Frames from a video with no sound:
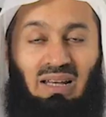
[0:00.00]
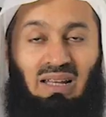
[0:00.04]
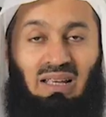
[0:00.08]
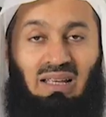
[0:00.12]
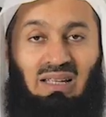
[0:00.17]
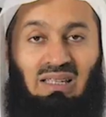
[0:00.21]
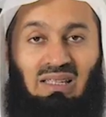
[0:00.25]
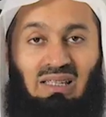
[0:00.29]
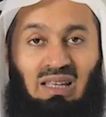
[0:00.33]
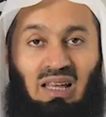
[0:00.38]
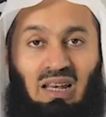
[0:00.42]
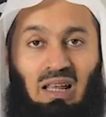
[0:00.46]

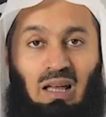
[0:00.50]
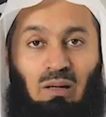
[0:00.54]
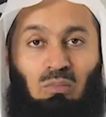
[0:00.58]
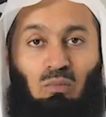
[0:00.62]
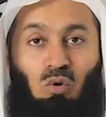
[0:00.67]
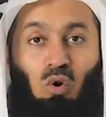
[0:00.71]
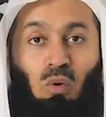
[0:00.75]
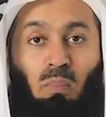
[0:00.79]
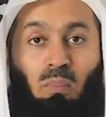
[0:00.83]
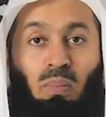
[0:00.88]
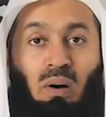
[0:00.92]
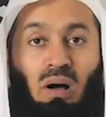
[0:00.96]
alayhi salam,
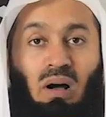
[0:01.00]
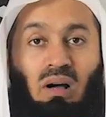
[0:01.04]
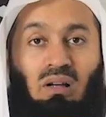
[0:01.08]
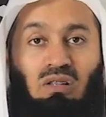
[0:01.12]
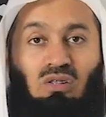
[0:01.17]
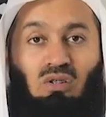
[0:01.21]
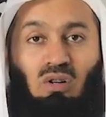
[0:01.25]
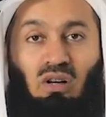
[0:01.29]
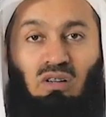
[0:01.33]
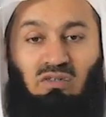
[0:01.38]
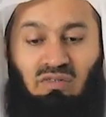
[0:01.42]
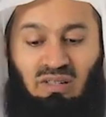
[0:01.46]
or
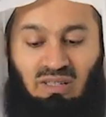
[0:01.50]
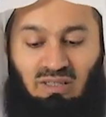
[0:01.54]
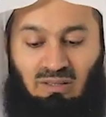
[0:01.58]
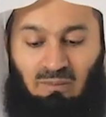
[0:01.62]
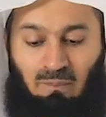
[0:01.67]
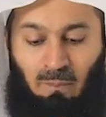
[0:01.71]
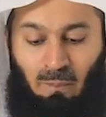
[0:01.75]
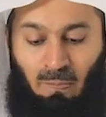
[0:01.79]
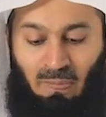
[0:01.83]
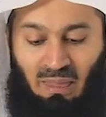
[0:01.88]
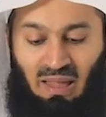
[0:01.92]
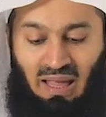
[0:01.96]
part of it.
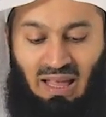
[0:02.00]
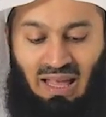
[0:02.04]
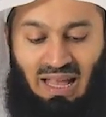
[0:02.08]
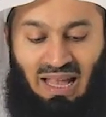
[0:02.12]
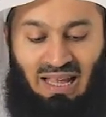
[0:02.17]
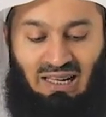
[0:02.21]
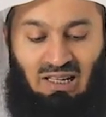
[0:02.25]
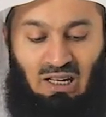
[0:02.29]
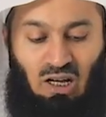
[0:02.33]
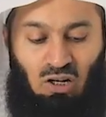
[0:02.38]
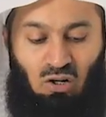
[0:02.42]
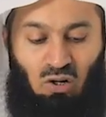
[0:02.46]

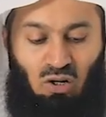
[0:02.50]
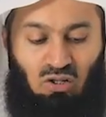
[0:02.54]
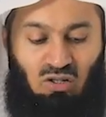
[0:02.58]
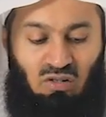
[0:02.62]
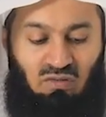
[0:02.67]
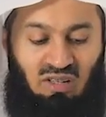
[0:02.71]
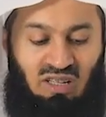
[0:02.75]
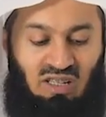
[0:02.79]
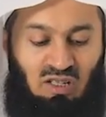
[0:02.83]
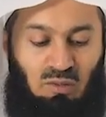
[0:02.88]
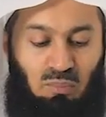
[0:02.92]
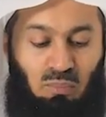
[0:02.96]
And a lot
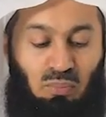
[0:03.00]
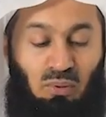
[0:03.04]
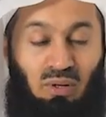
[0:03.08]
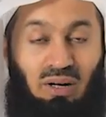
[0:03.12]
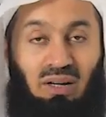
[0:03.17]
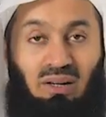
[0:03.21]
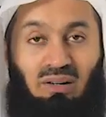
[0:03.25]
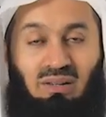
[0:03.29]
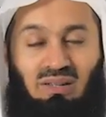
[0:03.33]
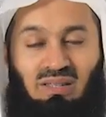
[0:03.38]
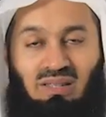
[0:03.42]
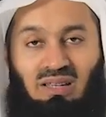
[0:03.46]
of his
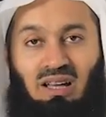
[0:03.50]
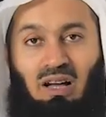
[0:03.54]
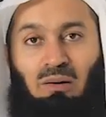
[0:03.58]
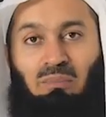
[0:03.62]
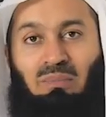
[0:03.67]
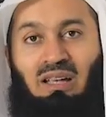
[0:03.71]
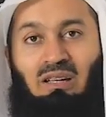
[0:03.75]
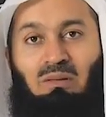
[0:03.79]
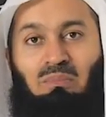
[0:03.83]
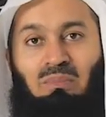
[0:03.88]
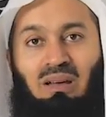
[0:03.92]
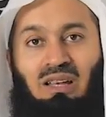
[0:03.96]
prayers are
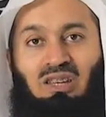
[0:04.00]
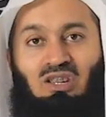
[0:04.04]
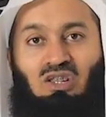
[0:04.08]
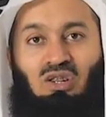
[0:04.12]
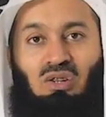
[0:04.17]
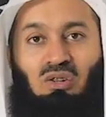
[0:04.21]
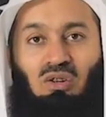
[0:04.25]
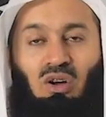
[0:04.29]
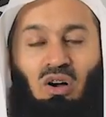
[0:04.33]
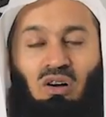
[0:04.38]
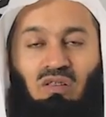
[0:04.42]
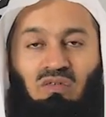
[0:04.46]
made
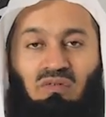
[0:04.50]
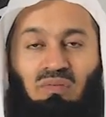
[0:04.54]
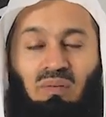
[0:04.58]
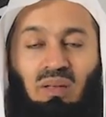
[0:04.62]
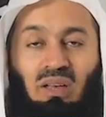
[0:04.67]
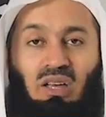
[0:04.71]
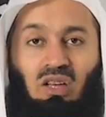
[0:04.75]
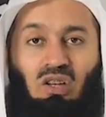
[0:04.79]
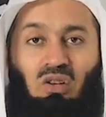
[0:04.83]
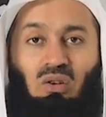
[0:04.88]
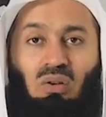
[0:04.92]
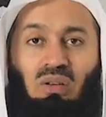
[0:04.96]
mention of.
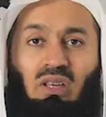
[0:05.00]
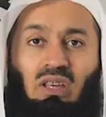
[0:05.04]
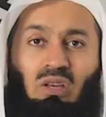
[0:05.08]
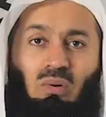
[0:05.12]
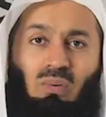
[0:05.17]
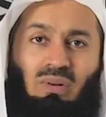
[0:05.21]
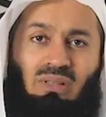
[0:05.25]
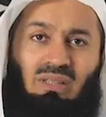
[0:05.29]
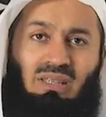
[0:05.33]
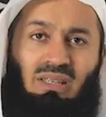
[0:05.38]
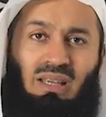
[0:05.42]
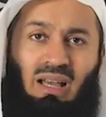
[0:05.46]
You know, he
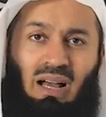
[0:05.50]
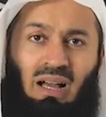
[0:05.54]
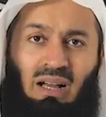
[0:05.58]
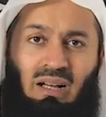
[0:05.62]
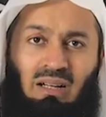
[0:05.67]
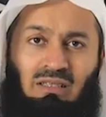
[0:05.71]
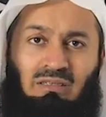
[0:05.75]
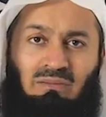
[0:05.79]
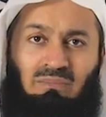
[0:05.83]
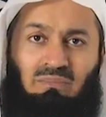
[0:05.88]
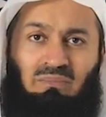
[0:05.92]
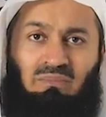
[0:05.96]
was
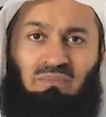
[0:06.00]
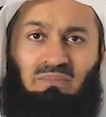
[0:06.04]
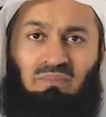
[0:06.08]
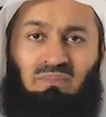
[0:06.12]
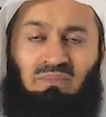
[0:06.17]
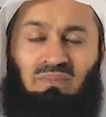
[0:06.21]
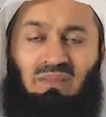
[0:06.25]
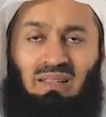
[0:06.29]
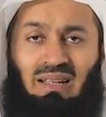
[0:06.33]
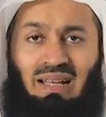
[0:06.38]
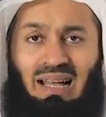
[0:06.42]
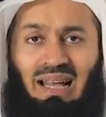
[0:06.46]
young,
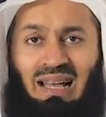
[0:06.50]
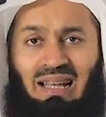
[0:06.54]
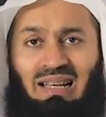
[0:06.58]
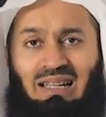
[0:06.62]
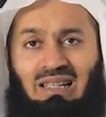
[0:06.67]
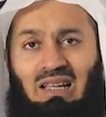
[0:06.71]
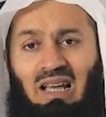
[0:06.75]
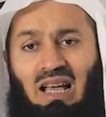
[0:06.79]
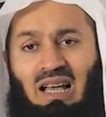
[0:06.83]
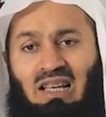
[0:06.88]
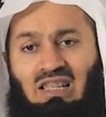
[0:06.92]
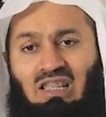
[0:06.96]

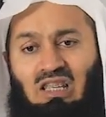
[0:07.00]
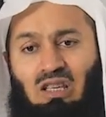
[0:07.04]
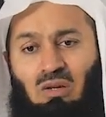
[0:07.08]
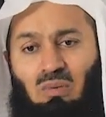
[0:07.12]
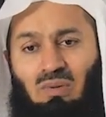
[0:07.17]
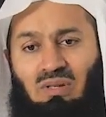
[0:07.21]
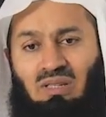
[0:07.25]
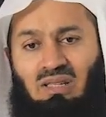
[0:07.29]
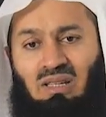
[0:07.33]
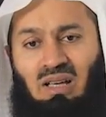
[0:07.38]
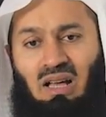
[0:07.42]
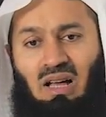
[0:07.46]
and as he
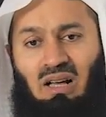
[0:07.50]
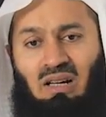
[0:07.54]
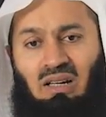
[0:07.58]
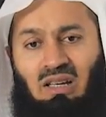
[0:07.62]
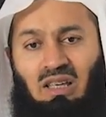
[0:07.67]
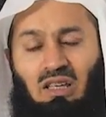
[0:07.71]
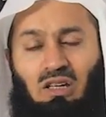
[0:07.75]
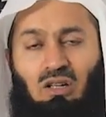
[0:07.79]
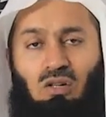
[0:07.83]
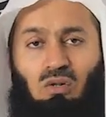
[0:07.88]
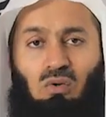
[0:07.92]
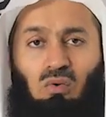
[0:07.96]
was young,
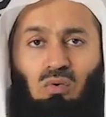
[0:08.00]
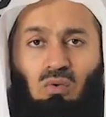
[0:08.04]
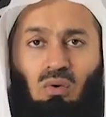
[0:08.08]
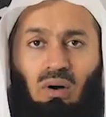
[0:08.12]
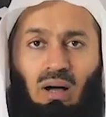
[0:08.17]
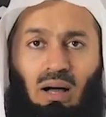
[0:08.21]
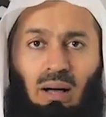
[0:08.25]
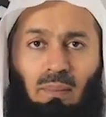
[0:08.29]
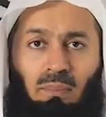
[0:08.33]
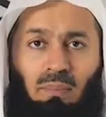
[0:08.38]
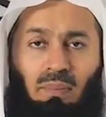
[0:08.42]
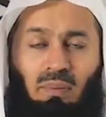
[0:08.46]
he grew
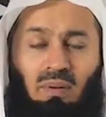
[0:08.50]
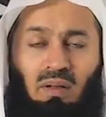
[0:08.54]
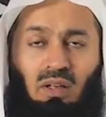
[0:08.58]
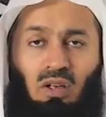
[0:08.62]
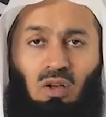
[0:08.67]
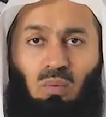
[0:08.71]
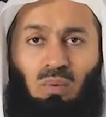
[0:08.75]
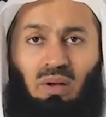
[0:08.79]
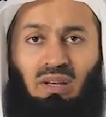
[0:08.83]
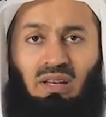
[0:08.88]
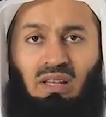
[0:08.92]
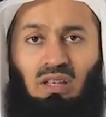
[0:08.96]
up.
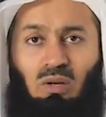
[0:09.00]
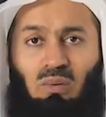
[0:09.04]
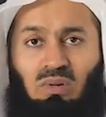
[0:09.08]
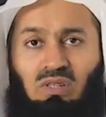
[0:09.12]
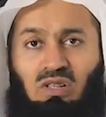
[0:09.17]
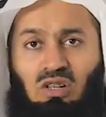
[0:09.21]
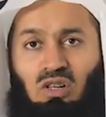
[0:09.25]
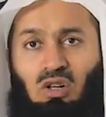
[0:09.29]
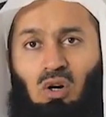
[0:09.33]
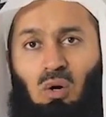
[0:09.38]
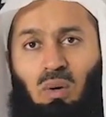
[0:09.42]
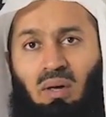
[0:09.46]
When he
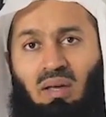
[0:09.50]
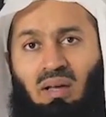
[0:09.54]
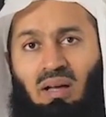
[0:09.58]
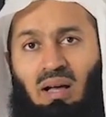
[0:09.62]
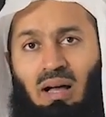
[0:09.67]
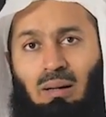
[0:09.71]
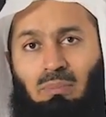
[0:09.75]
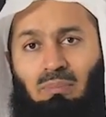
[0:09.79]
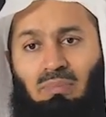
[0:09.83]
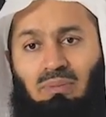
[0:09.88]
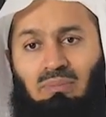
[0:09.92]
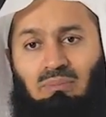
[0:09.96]
was growing
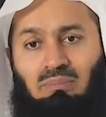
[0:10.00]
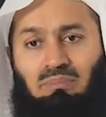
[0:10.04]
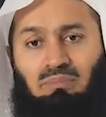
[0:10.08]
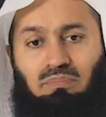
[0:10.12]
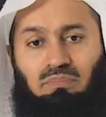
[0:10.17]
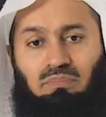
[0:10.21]
up,